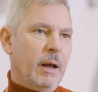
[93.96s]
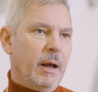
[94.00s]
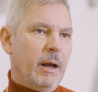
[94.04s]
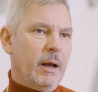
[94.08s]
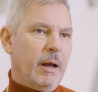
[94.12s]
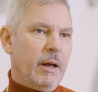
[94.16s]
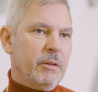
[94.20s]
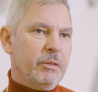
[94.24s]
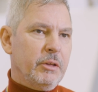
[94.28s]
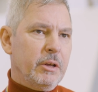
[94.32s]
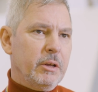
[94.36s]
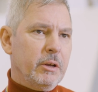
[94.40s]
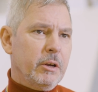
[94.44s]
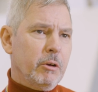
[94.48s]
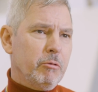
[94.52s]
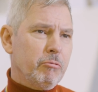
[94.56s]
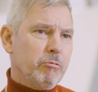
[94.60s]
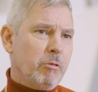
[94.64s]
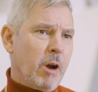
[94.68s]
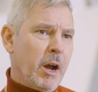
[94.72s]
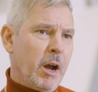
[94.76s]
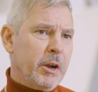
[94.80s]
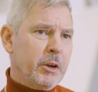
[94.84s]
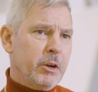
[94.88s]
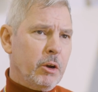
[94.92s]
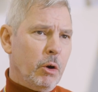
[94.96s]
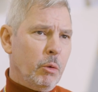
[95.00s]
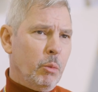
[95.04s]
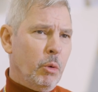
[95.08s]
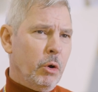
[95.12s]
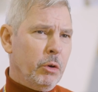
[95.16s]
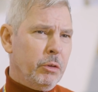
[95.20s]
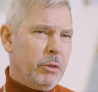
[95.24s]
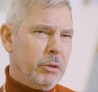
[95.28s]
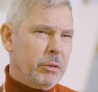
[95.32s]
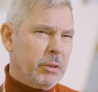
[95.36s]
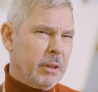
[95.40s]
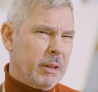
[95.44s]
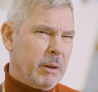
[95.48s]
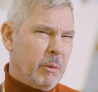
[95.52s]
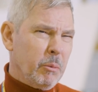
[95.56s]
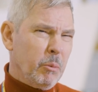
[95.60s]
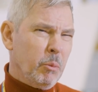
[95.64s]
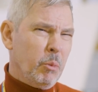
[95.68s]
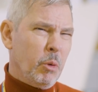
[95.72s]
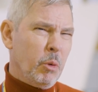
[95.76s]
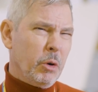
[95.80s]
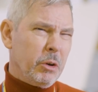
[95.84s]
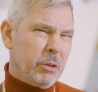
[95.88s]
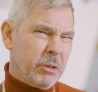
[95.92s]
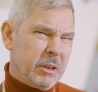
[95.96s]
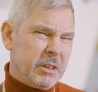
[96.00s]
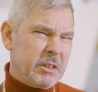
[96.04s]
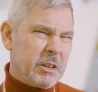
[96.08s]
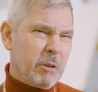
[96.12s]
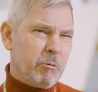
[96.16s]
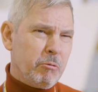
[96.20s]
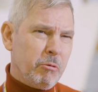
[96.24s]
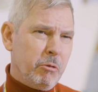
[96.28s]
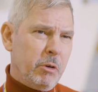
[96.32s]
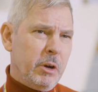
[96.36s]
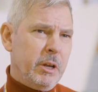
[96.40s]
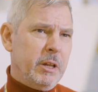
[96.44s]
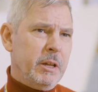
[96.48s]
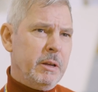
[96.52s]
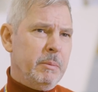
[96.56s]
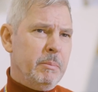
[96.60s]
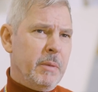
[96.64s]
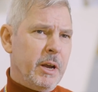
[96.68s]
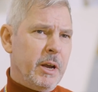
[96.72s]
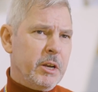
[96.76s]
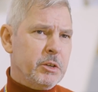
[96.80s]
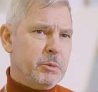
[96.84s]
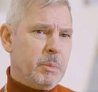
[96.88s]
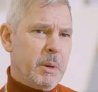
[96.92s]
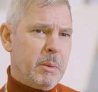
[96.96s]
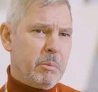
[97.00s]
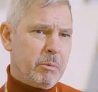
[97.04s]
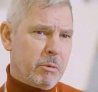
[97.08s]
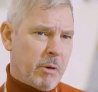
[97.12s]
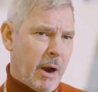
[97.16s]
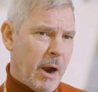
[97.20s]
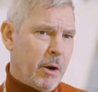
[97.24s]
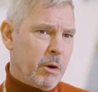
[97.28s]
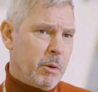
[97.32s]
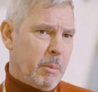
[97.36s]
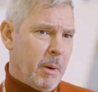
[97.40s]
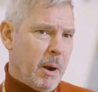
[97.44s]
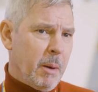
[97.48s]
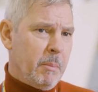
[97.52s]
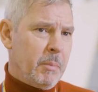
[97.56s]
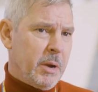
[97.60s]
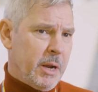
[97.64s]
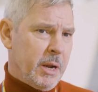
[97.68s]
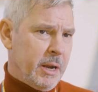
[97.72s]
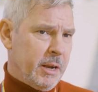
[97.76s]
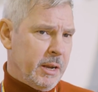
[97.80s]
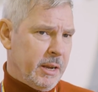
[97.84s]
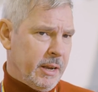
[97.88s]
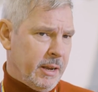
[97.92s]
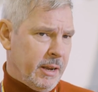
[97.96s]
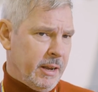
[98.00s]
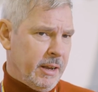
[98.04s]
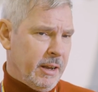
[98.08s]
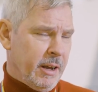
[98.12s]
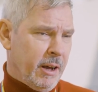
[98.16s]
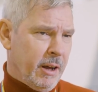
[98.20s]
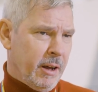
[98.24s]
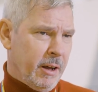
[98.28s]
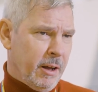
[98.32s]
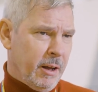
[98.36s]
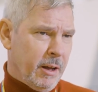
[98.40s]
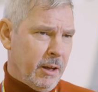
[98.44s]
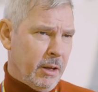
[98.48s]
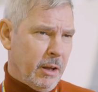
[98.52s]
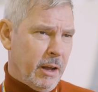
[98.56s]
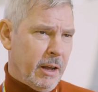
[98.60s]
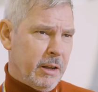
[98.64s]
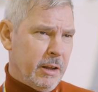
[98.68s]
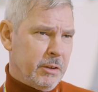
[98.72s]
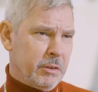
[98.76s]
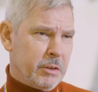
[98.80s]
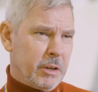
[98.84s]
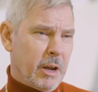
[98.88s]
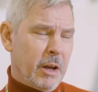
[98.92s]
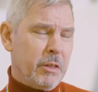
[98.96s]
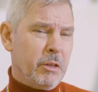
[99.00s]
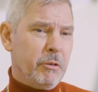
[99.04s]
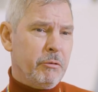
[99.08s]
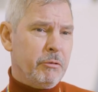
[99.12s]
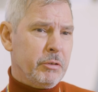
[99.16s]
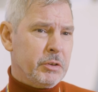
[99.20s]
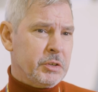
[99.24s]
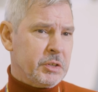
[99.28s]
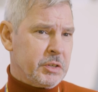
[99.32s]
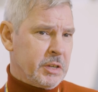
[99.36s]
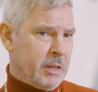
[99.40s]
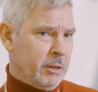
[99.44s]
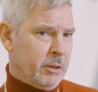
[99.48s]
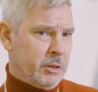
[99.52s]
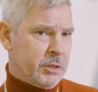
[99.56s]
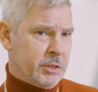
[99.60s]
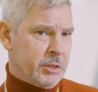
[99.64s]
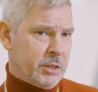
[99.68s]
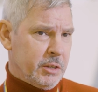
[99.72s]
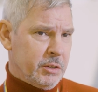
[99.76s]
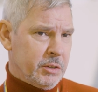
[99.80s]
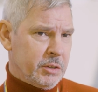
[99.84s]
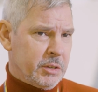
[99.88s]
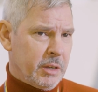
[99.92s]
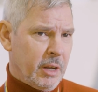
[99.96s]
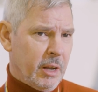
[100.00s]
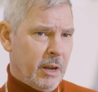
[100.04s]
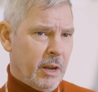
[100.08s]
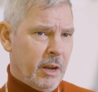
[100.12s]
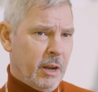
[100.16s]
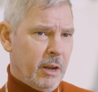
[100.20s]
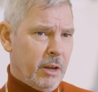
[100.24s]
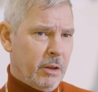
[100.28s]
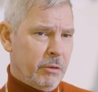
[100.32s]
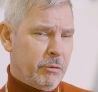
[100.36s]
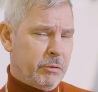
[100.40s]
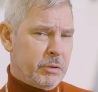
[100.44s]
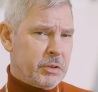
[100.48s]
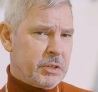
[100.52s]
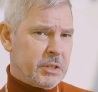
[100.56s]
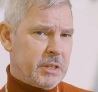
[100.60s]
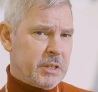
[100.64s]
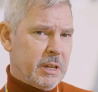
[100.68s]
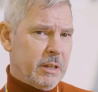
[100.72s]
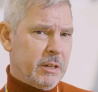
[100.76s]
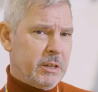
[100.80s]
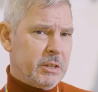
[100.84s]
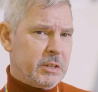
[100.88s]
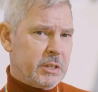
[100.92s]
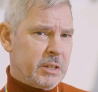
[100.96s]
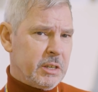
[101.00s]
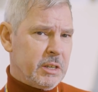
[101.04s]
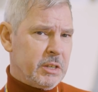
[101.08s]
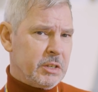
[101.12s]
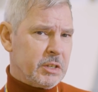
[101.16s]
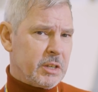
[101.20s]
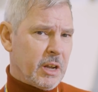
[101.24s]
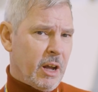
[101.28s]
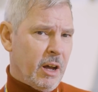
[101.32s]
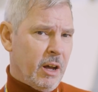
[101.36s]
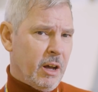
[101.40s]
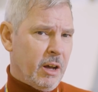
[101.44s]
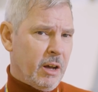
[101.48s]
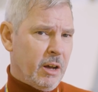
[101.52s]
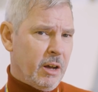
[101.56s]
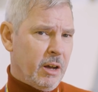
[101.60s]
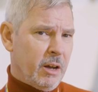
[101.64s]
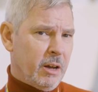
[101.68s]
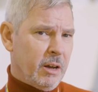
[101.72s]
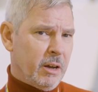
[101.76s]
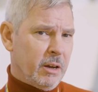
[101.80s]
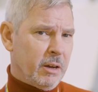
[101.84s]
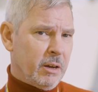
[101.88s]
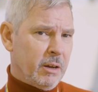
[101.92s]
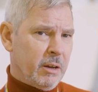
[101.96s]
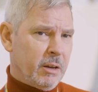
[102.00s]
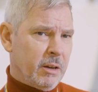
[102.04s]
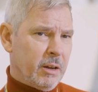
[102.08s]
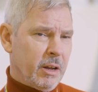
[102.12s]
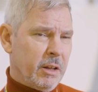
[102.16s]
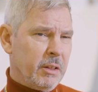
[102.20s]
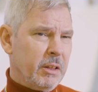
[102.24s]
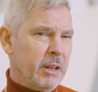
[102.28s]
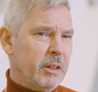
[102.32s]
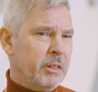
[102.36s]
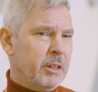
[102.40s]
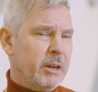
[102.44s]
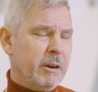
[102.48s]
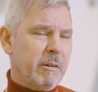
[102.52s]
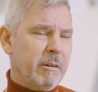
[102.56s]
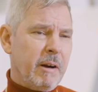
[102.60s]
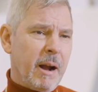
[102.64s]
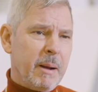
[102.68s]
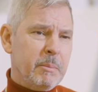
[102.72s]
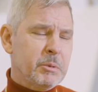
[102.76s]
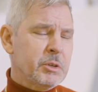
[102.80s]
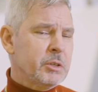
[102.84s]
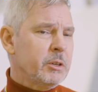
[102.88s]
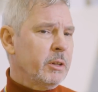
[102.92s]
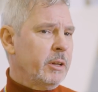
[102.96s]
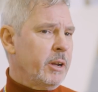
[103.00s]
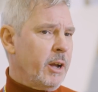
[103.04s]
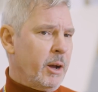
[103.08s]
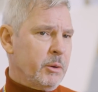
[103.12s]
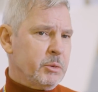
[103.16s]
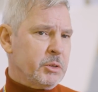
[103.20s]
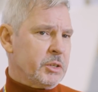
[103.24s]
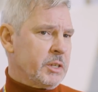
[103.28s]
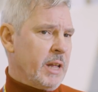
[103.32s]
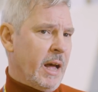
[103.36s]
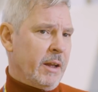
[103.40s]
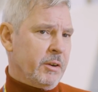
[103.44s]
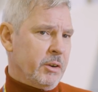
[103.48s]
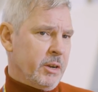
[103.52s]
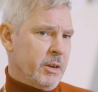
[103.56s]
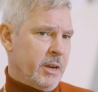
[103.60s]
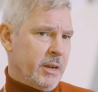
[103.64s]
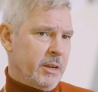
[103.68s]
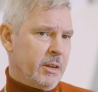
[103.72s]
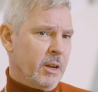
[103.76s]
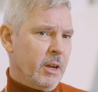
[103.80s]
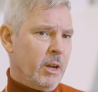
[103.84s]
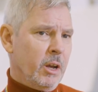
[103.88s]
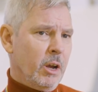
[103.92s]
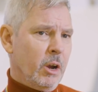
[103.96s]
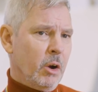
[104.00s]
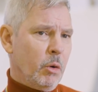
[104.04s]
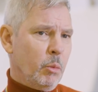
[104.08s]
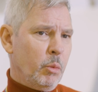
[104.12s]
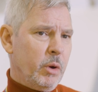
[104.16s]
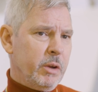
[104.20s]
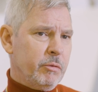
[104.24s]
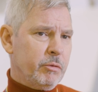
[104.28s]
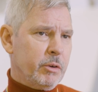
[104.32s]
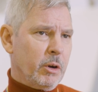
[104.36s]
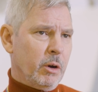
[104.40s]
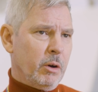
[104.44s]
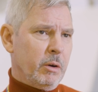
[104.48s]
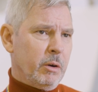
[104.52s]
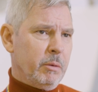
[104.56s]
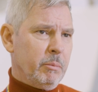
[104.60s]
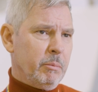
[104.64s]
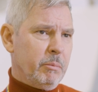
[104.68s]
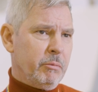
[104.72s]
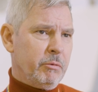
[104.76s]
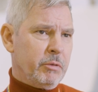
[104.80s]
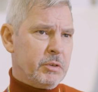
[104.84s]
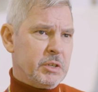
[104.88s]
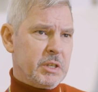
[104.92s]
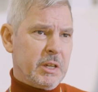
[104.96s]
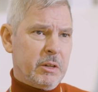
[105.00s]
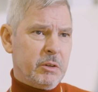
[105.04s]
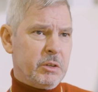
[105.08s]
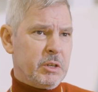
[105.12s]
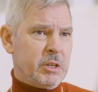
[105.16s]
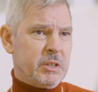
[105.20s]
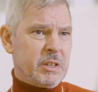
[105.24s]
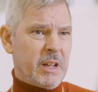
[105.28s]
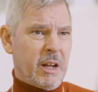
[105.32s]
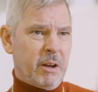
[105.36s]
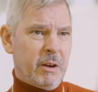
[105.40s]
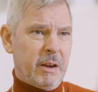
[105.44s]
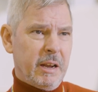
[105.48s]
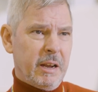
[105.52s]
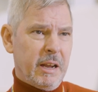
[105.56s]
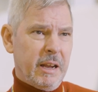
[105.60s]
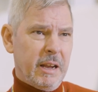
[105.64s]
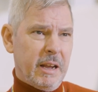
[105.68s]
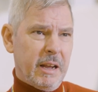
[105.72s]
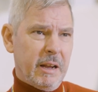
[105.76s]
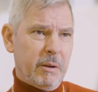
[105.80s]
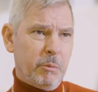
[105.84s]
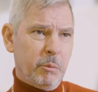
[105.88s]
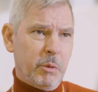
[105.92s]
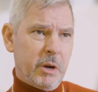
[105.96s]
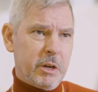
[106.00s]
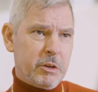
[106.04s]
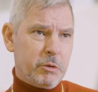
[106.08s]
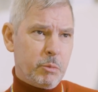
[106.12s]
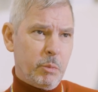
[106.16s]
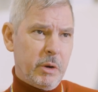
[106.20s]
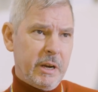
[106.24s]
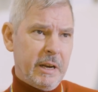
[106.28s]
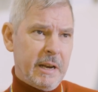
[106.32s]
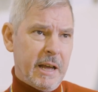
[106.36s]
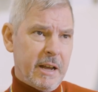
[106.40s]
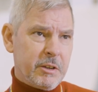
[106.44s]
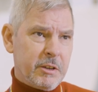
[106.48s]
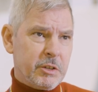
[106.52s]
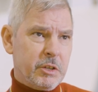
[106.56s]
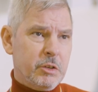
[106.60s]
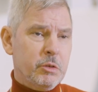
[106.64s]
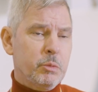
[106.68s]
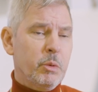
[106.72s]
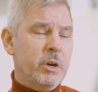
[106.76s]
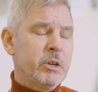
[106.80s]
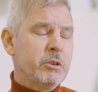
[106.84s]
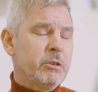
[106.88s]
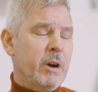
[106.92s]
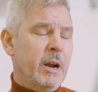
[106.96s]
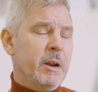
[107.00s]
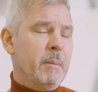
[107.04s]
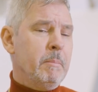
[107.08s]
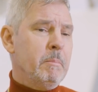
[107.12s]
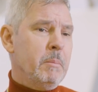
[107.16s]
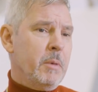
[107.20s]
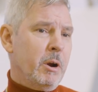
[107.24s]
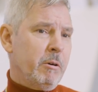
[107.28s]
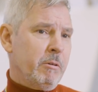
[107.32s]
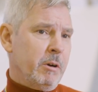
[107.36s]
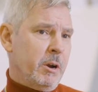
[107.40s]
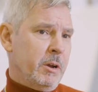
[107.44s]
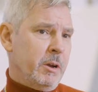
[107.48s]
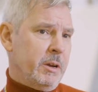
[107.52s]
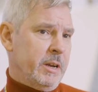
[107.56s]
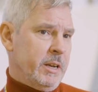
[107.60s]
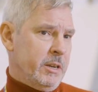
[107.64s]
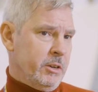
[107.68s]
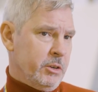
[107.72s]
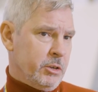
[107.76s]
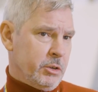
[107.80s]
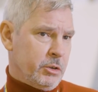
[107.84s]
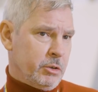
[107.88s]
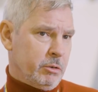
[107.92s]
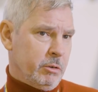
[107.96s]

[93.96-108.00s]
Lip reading: I think at Rycote Wood, one of the things that really makes me proud about being here are the facilities. Facilities they're absolutely outstanding. We've got facilities that in essence, we're trying to mirror industry.